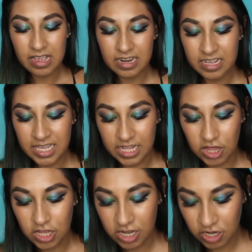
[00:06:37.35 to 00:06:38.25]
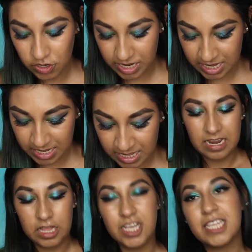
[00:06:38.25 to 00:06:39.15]
It is a long dress, and
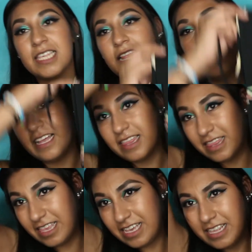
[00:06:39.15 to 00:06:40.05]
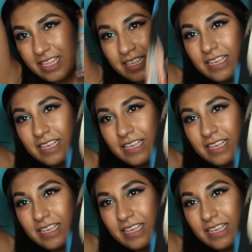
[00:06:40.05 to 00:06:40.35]
it looks like this.